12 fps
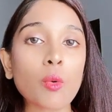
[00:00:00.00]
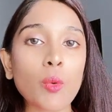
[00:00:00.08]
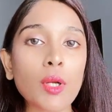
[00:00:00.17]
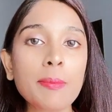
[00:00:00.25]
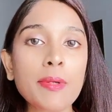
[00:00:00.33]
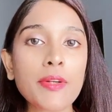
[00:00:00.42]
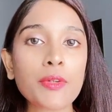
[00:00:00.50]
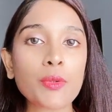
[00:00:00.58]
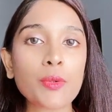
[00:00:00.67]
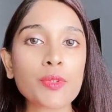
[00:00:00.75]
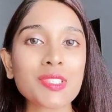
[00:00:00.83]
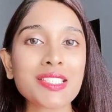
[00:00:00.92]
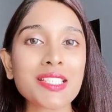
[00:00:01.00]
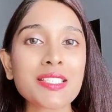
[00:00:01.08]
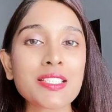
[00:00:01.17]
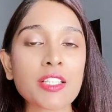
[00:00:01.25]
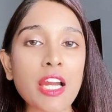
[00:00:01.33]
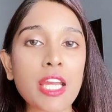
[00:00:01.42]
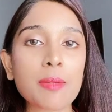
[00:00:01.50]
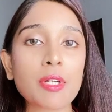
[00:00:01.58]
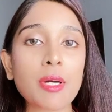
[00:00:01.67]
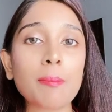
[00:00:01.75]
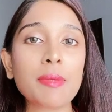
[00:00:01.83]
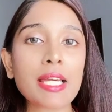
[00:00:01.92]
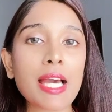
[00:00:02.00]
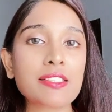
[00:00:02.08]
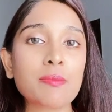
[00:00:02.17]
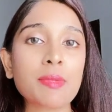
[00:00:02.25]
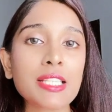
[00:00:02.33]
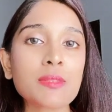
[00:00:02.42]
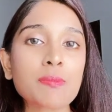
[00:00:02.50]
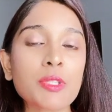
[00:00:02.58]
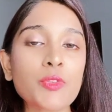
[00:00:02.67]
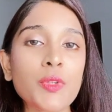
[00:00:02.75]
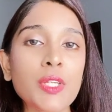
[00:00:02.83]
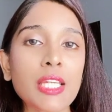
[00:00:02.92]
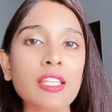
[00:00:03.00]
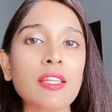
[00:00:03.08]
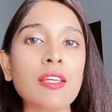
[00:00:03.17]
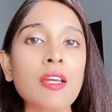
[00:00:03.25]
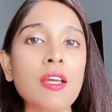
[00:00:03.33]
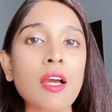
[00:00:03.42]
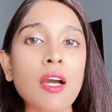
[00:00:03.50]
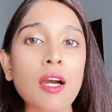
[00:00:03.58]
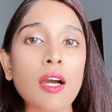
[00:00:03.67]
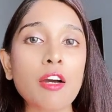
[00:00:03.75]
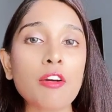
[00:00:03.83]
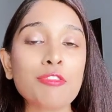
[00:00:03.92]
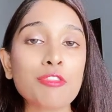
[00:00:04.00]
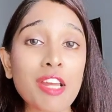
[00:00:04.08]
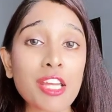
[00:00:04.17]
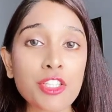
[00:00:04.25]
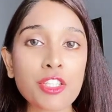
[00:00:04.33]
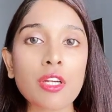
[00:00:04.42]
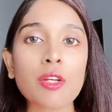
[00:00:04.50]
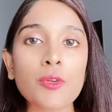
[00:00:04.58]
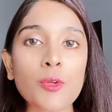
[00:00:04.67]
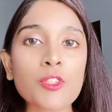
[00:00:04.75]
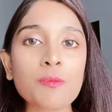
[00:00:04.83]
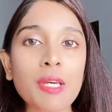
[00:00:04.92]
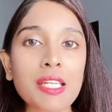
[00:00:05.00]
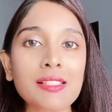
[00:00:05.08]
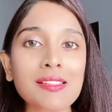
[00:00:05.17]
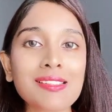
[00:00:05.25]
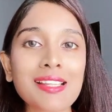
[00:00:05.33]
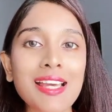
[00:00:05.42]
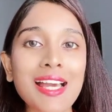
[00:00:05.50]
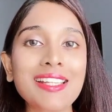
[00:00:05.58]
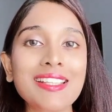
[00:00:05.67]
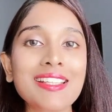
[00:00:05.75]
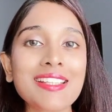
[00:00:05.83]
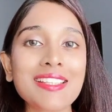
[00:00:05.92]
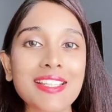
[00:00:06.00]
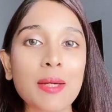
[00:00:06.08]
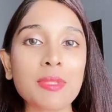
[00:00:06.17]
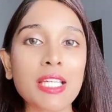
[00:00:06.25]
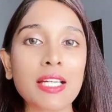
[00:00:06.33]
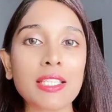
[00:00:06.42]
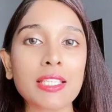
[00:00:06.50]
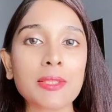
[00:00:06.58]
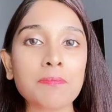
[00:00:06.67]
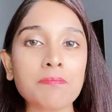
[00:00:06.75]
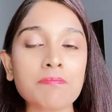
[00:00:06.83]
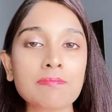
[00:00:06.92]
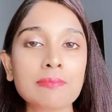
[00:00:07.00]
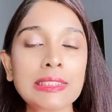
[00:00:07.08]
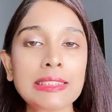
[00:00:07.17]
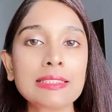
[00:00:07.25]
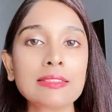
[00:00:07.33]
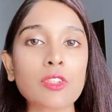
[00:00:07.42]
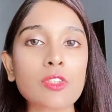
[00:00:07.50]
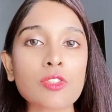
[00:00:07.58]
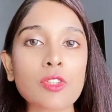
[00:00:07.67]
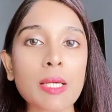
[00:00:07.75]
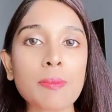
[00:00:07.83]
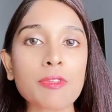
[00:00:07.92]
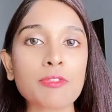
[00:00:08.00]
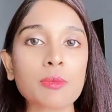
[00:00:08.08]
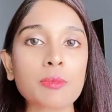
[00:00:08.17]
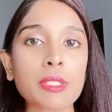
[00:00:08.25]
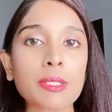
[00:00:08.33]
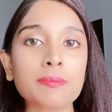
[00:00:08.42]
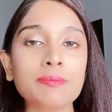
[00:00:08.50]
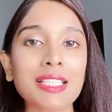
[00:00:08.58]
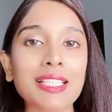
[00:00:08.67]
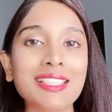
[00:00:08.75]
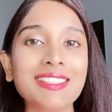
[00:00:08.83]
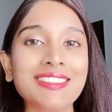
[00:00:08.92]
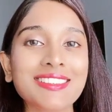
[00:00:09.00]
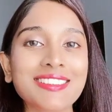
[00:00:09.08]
oil-bearing rose is described as a mix between fresh rose petals and yummy honey. Not so yummy for me.